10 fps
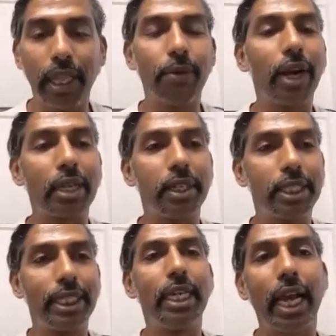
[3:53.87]
So they
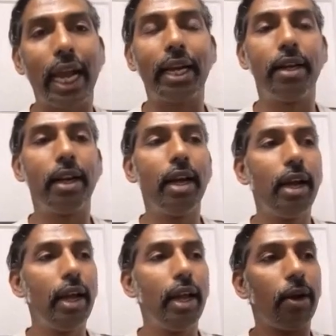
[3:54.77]
would actually sit
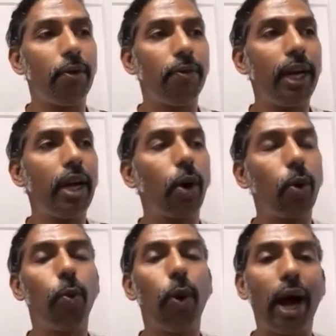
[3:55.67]
and
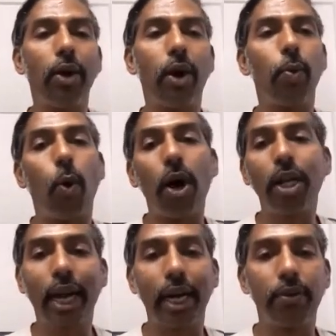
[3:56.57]
figure out why
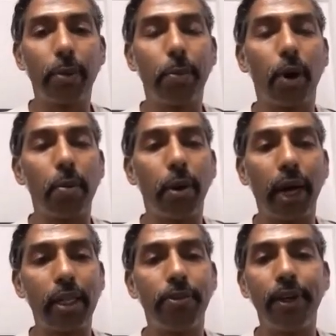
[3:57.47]
or what kind of a
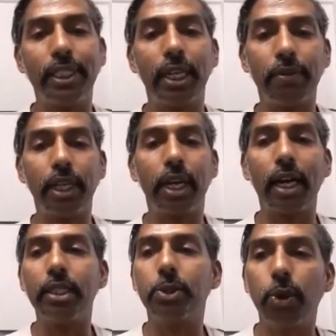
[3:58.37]
problem are they
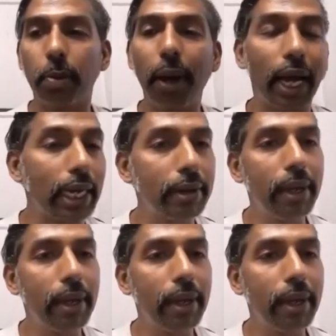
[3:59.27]
facing with the current school